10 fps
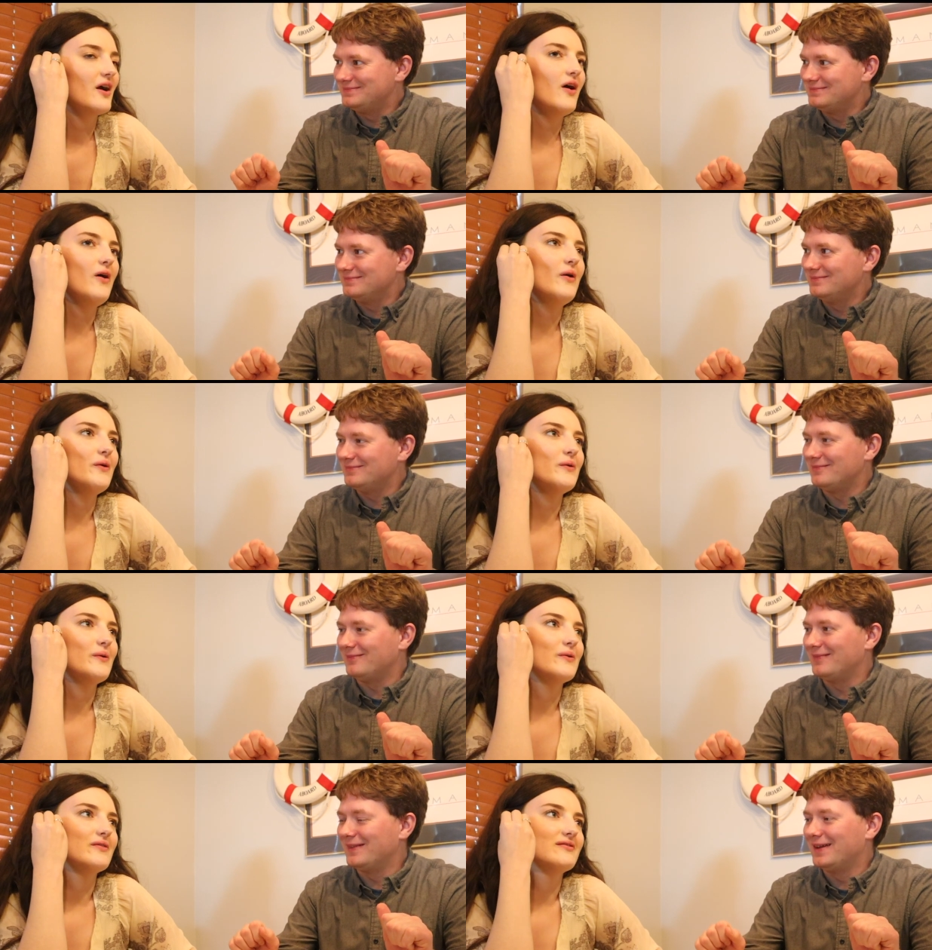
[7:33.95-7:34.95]

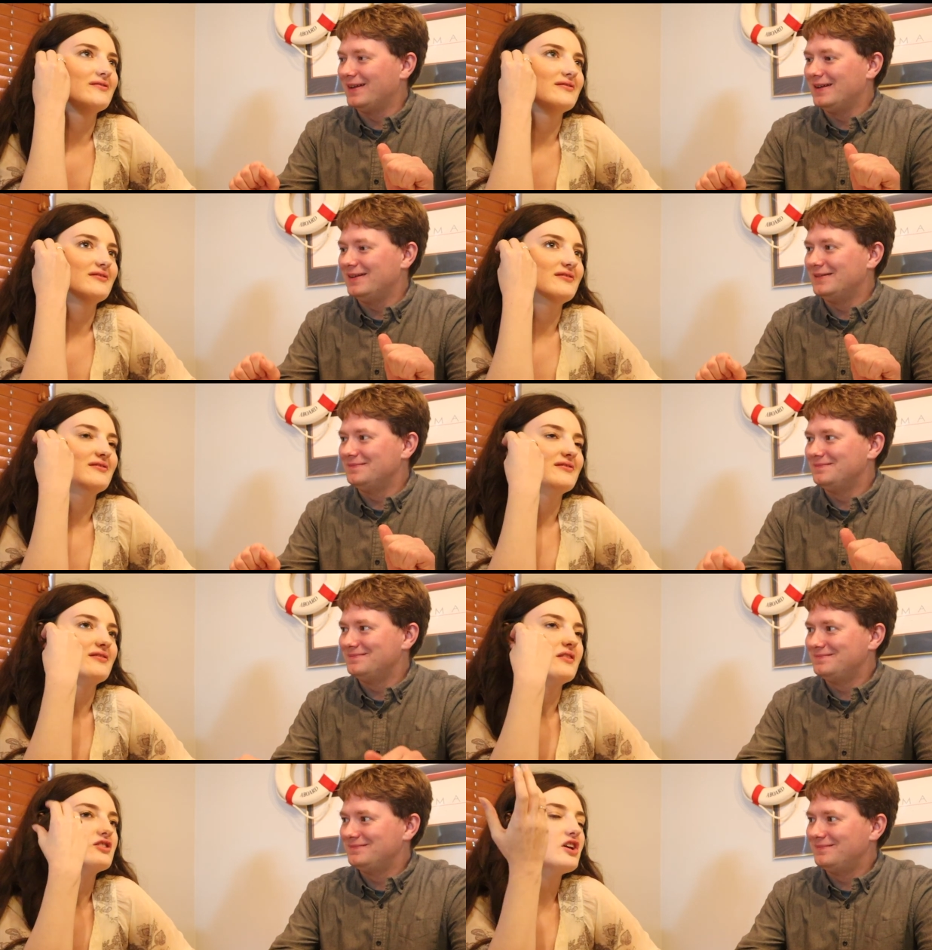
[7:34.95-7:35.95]
Speaker 1: Oh,
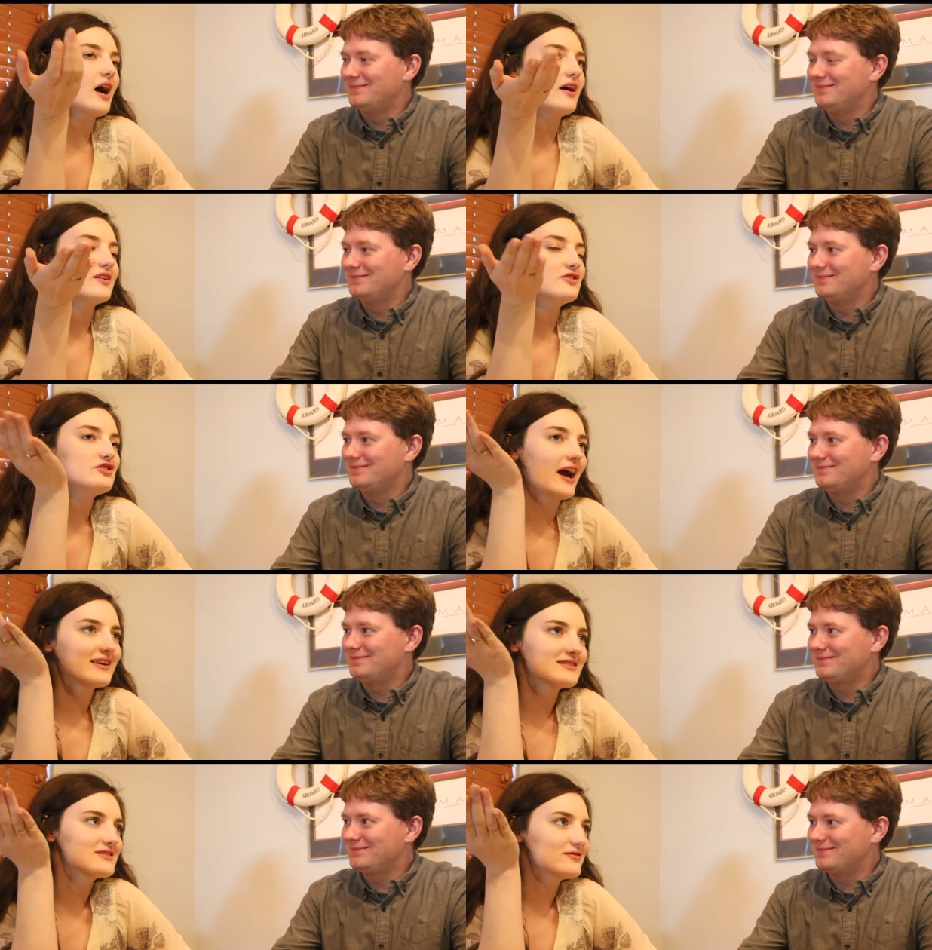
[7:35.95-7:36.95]
ja-
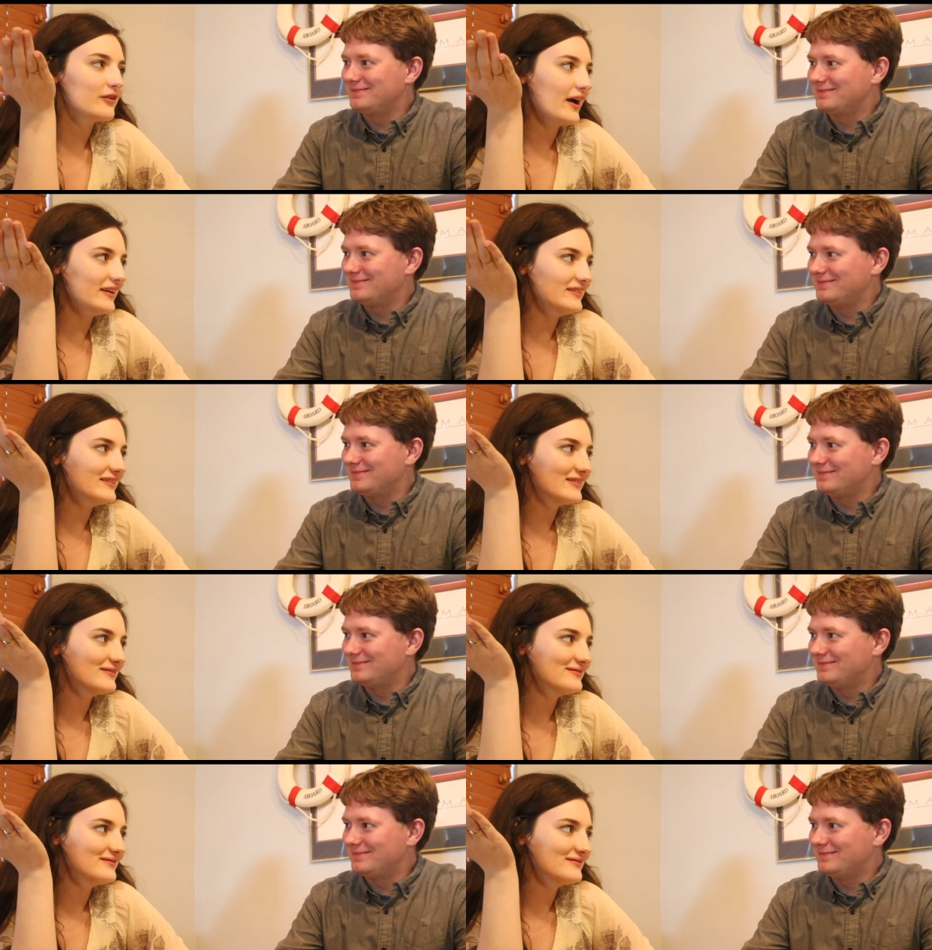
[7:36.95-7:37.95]
Jack's friend.
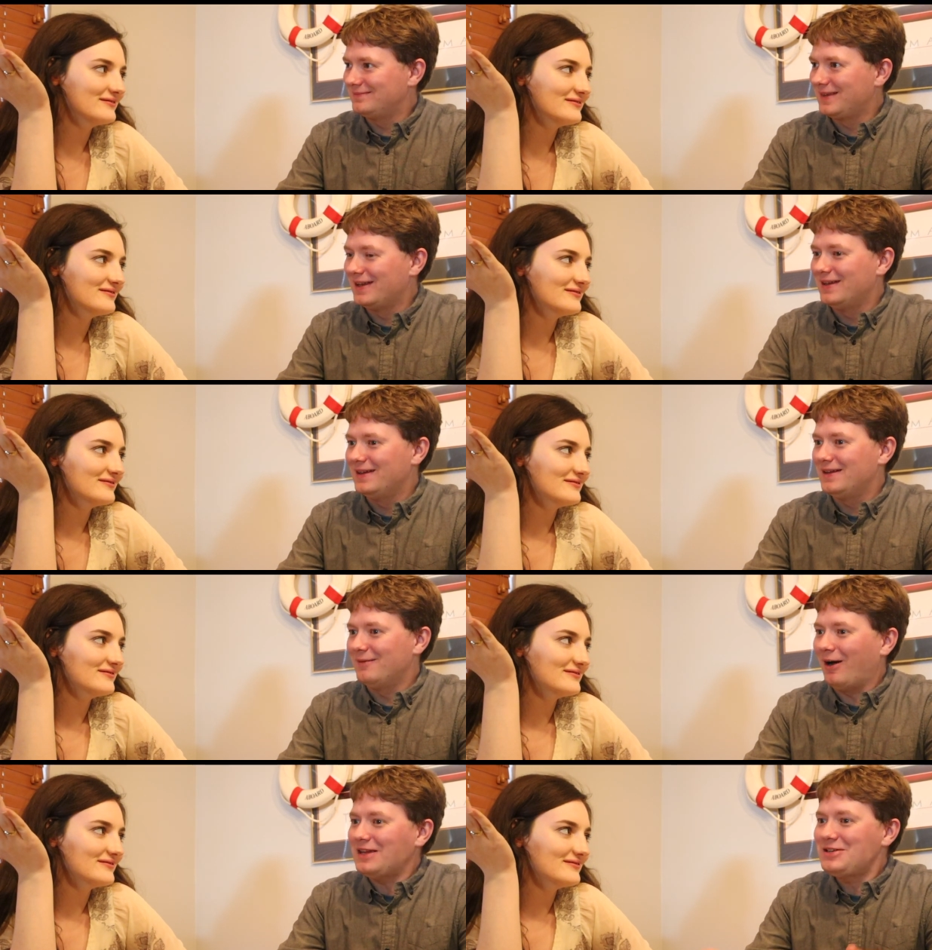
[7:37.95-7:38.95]

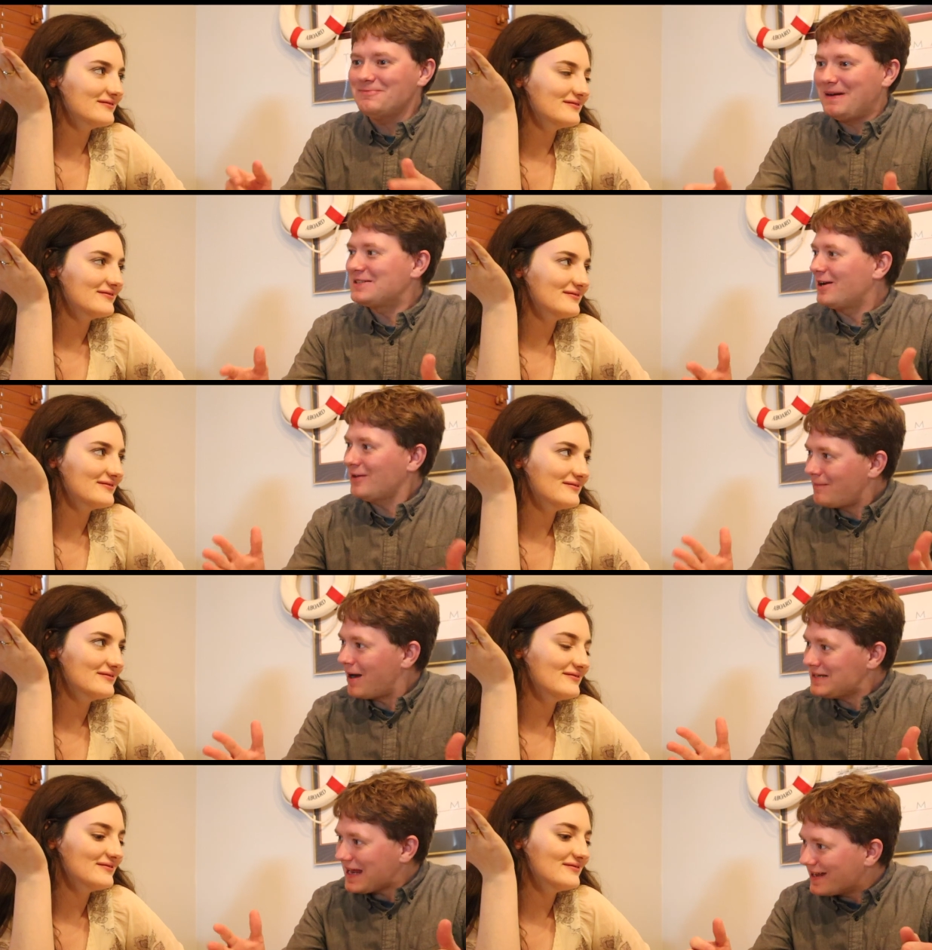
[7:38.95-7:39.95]
Speaker 2: Why'd you bet all our
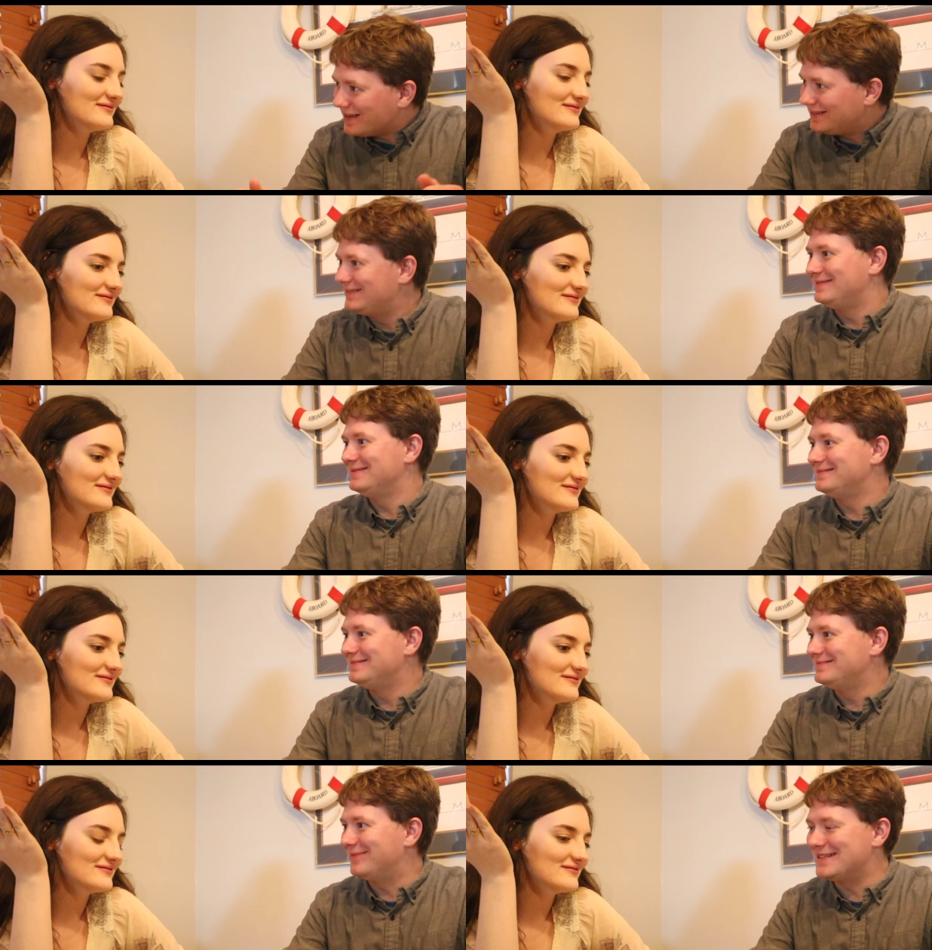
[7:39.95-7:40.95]
money?
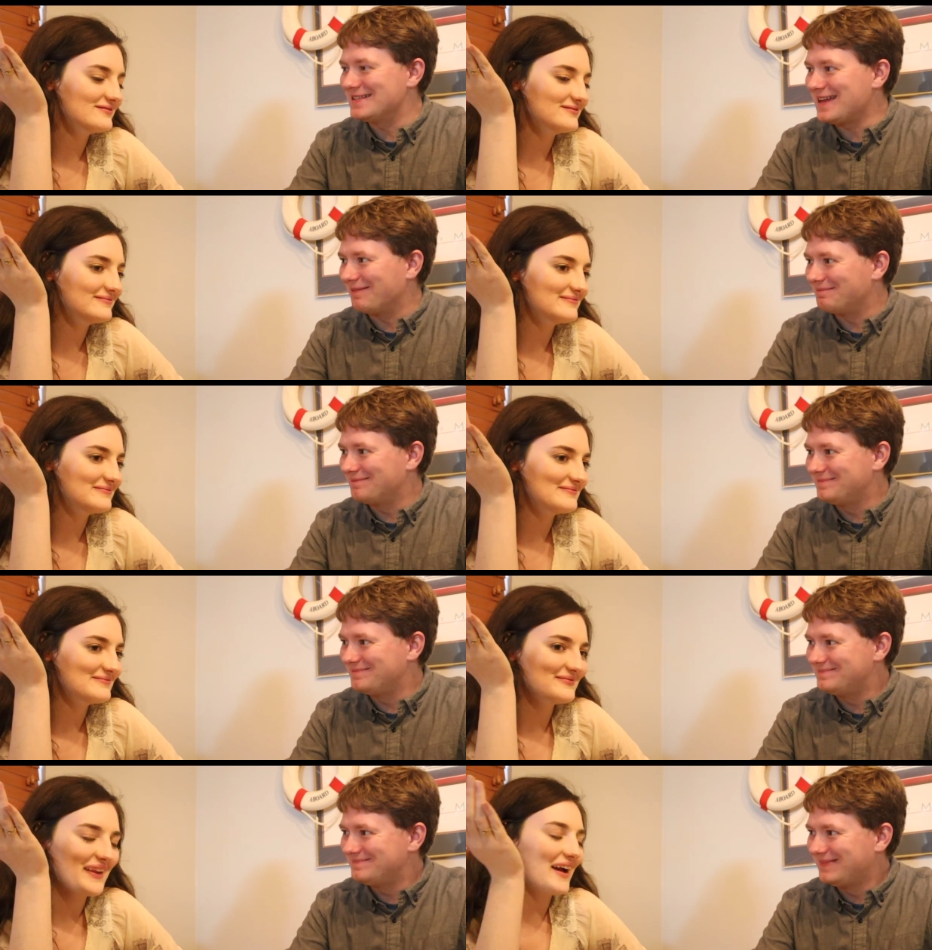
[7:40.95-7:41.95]
What's his name? I
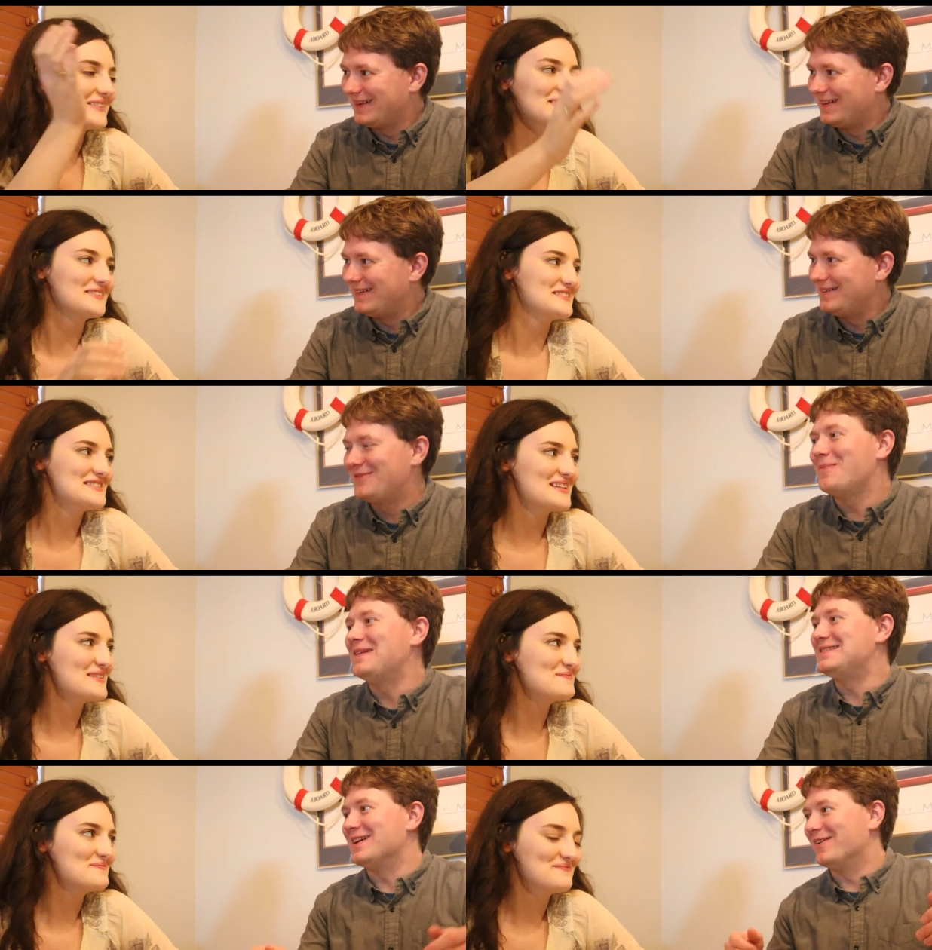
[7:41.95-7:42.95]
don't know.
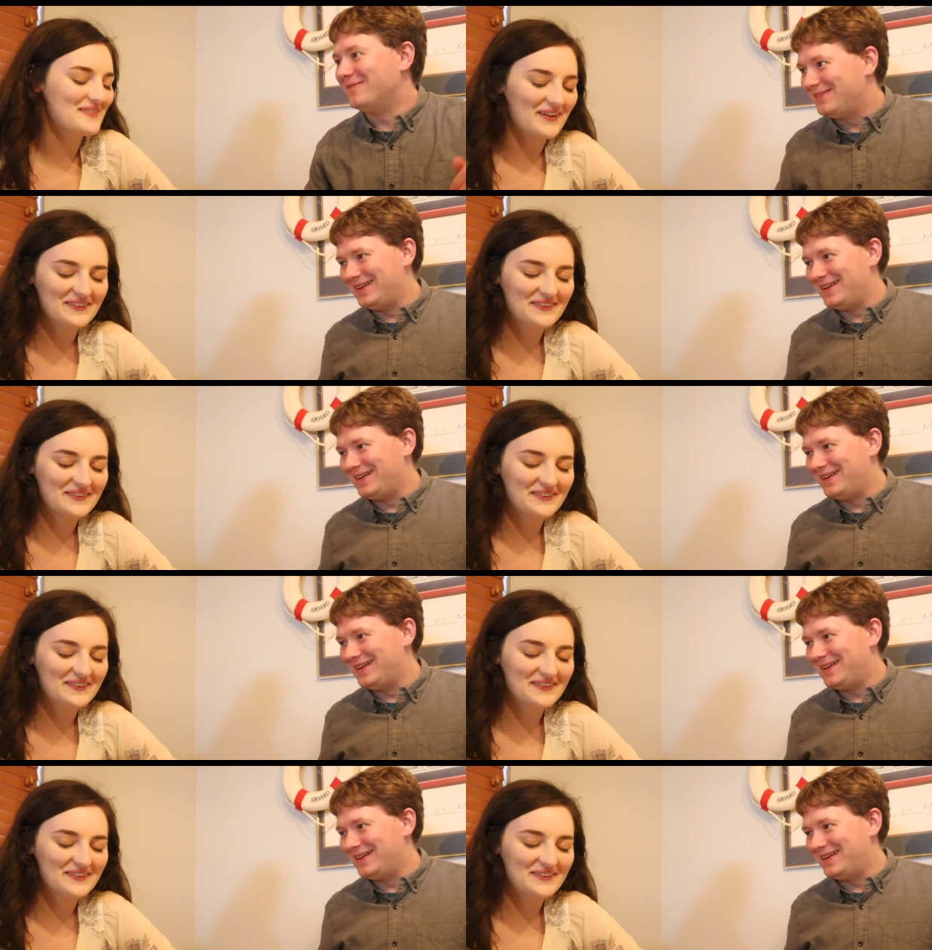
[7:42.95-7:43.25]
Fabrizio.